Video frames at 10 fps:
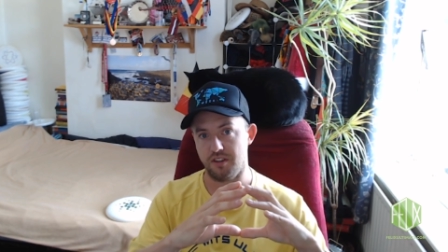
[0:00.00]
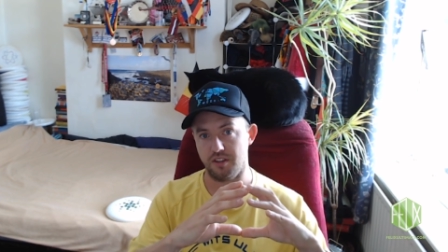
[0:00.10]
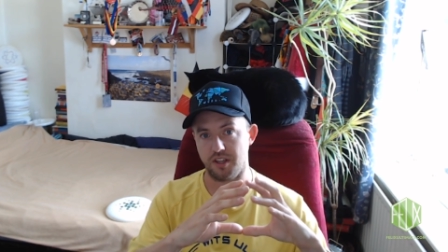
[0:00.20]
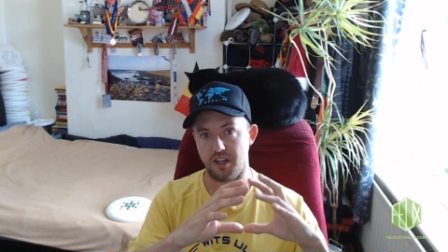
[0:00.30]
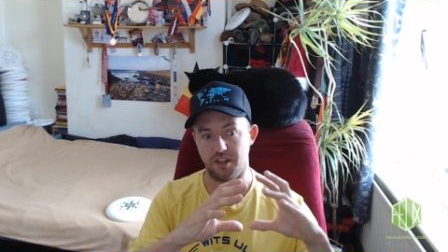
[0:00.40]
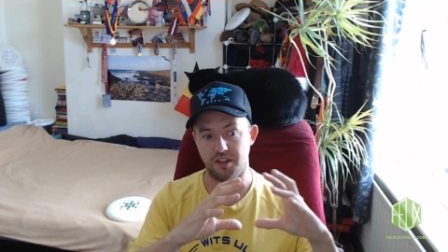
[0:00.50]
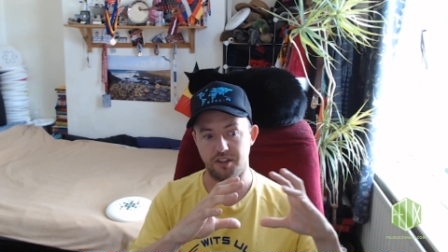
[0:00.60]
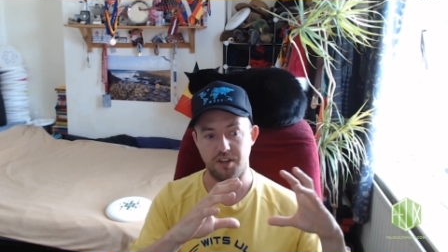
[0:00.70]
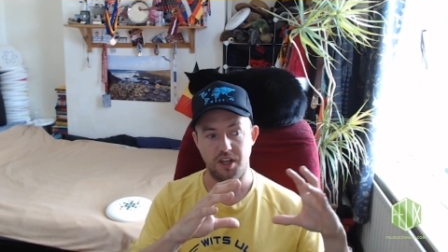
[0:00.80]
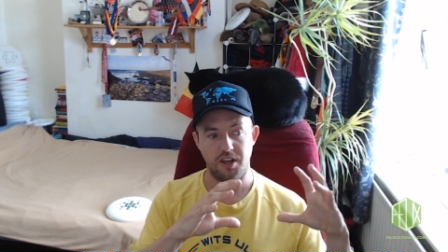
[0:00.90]
Okay,
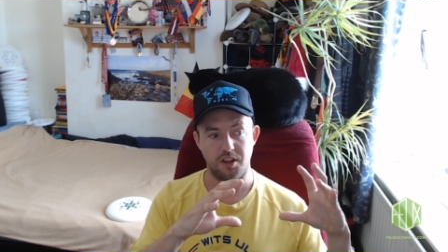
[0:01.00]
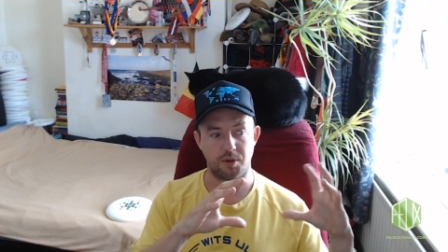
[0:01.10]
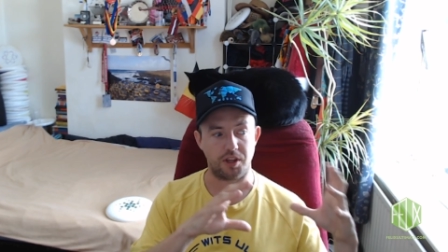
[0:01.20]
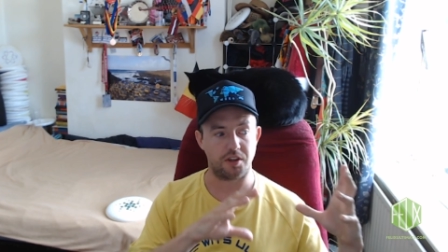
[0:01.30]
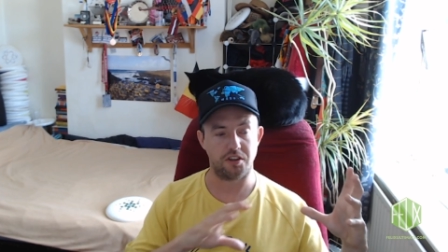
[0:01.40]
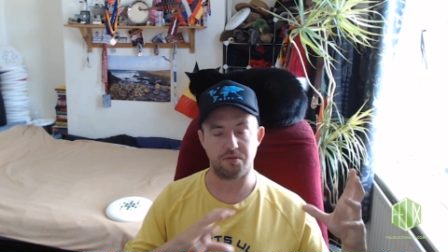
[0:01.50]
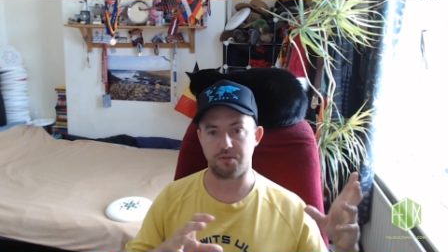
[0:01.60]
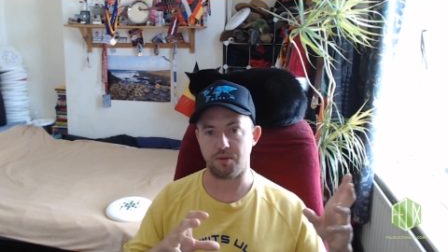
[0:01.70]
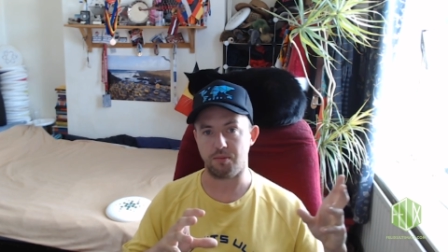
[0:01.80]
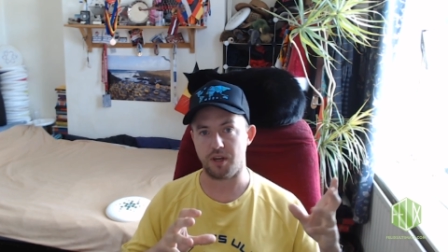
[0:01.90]
and the way that
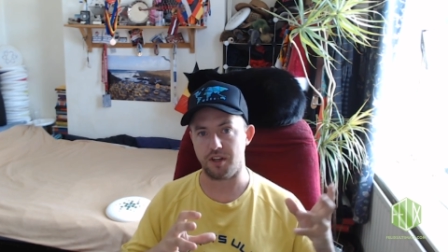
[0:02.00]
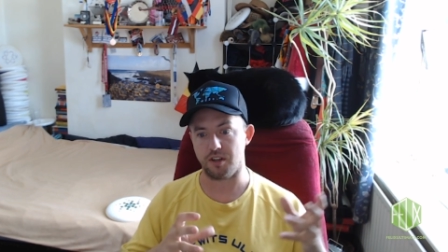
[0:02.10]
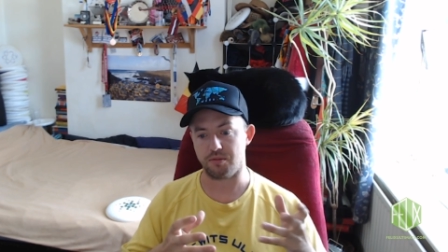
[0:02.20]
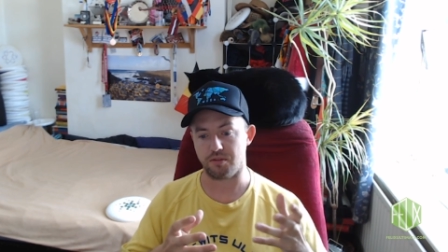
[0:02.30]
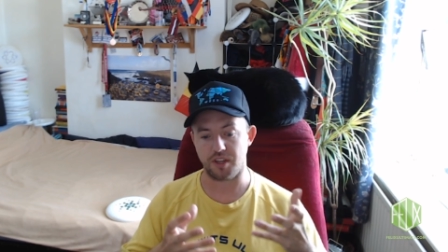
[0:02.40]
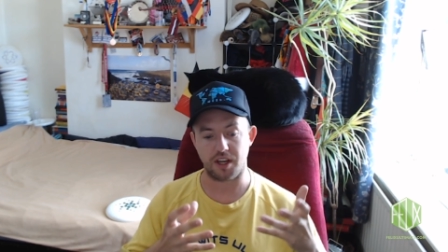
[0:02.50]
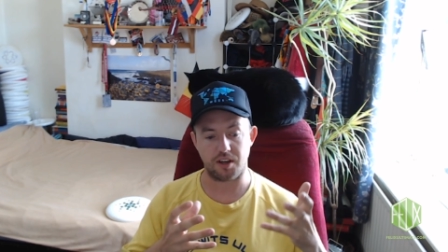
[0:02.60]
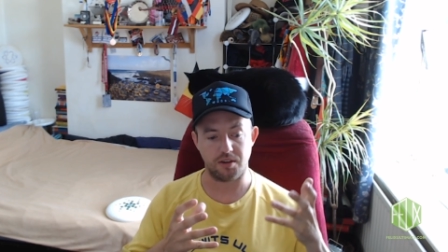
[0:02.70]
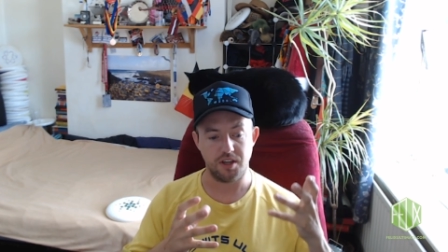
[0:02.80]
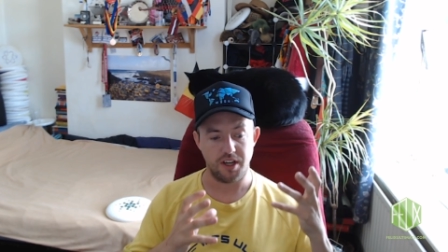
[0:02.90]
Ultimate's been played up till
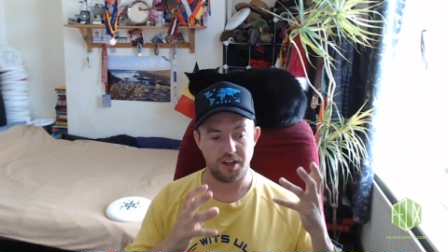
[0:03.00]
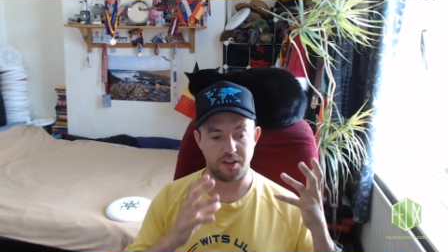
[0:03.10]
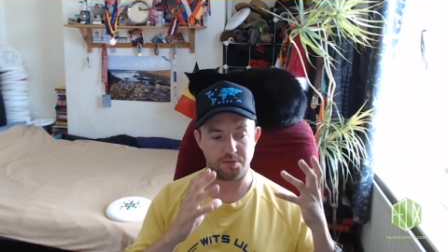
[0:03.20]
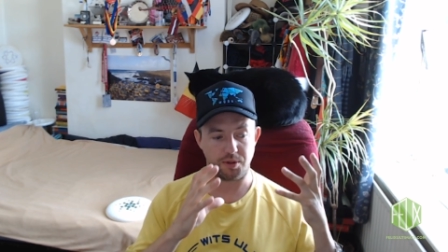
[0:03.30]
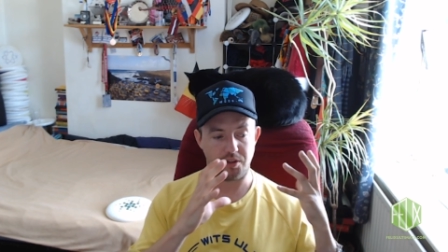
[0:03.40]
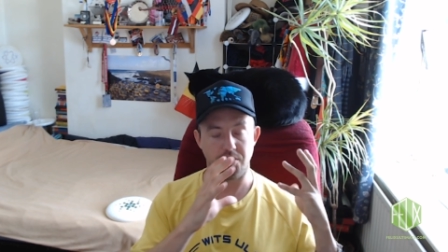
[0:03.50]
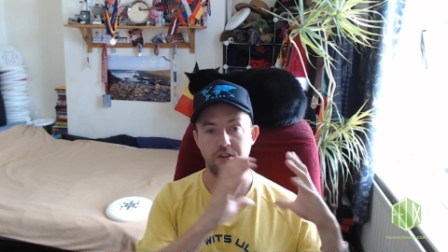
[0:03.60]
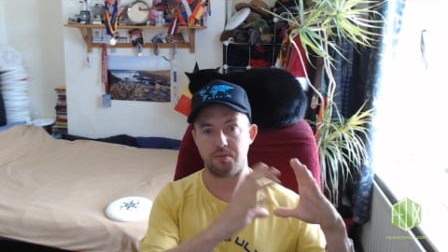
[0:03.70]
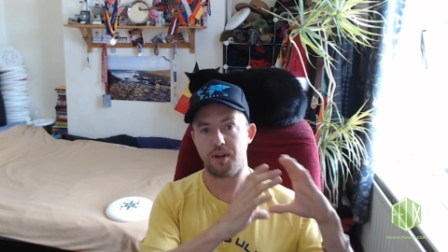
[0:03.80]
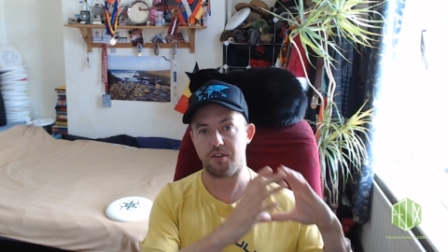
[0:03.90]
now, there's been a
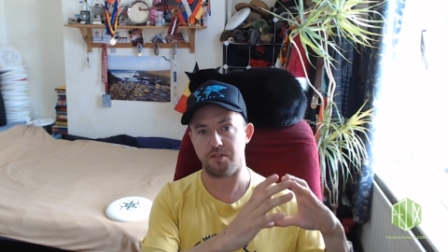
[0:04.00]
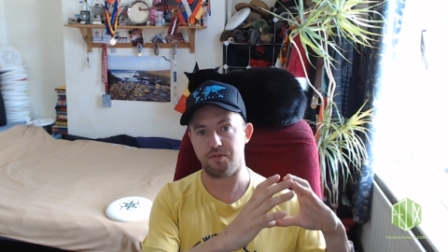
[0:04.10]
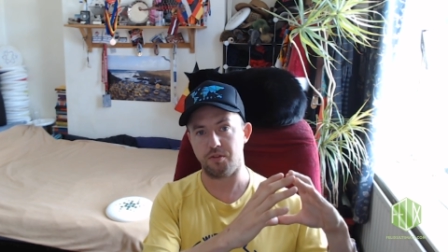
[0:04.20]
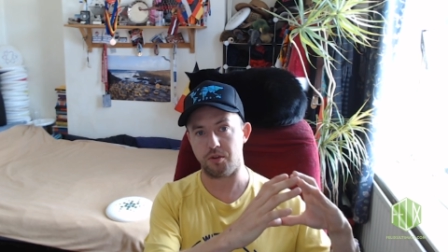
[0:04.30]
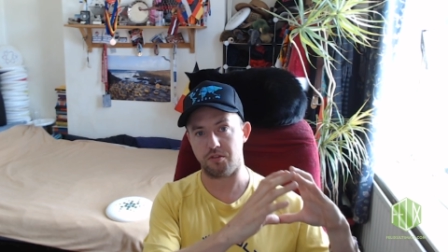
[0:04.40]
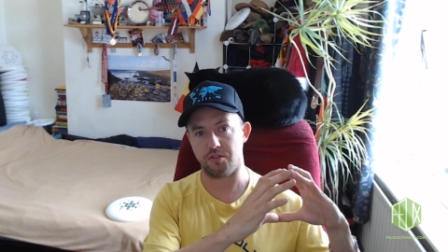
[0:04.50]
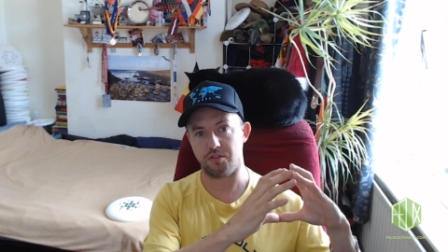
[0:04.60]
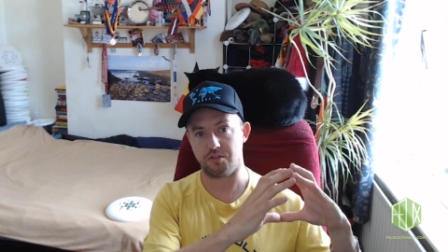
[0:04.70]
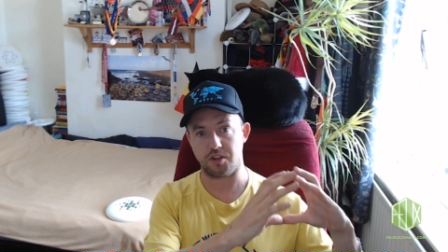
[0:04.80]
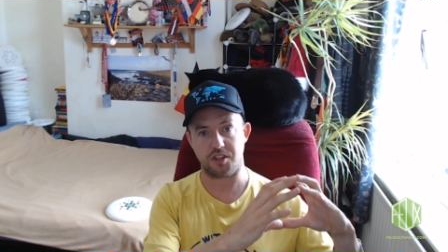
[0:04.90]
huge amount of focus
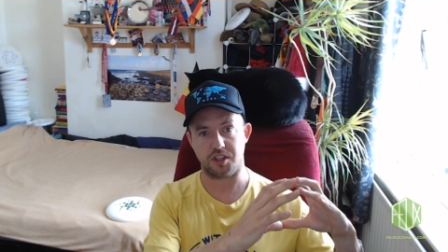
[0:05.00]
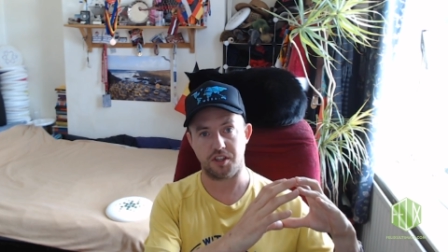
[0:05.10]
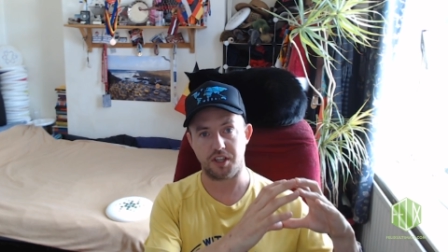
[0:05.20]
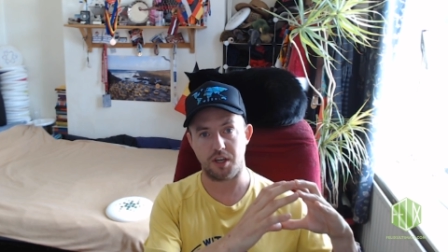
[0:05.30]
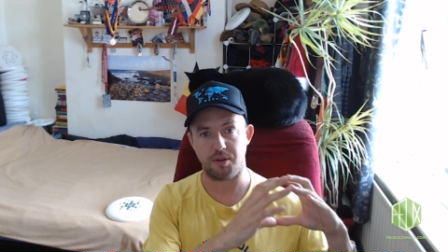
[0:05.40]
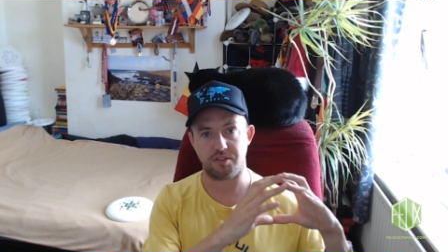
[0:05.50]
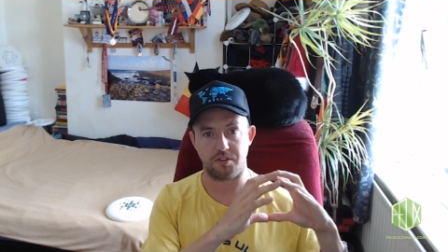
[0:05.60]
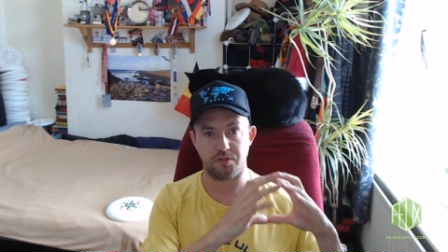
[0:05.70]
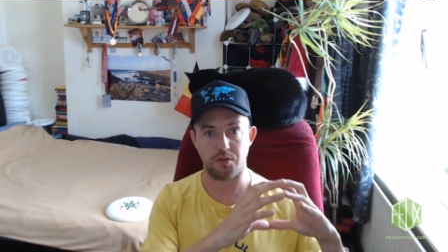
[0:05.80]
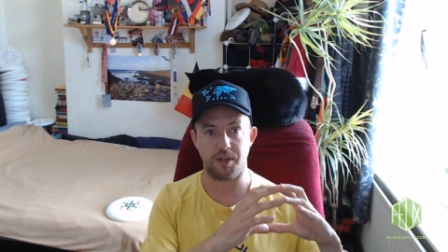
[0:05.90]
on structure. Okay,
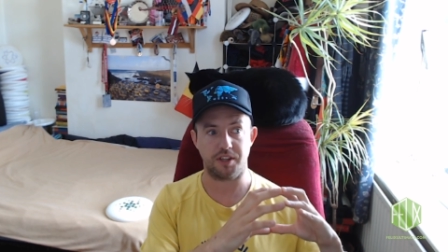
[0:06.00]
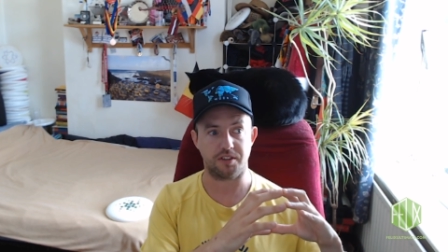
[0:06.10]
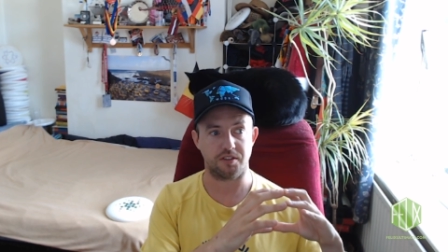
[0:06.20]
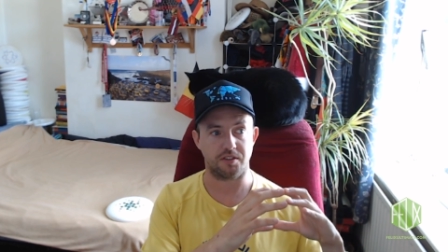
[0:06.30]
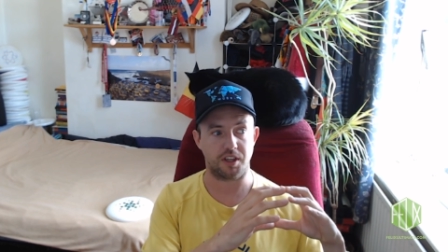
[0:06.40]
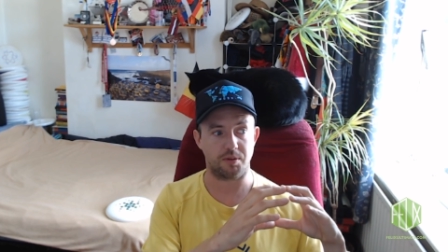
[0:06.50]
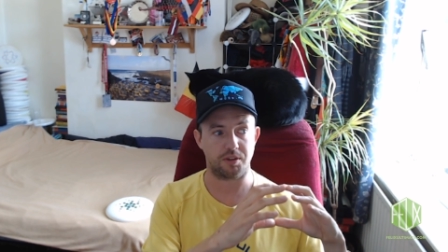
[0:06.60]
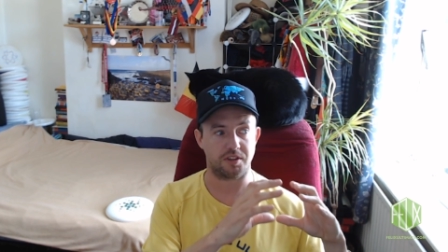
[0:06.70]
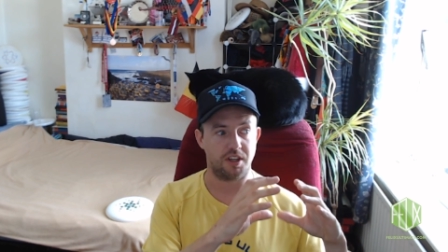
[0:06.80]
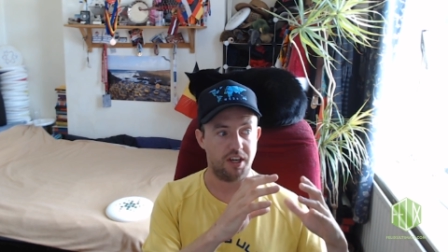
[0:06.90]
basically formations, yeah, which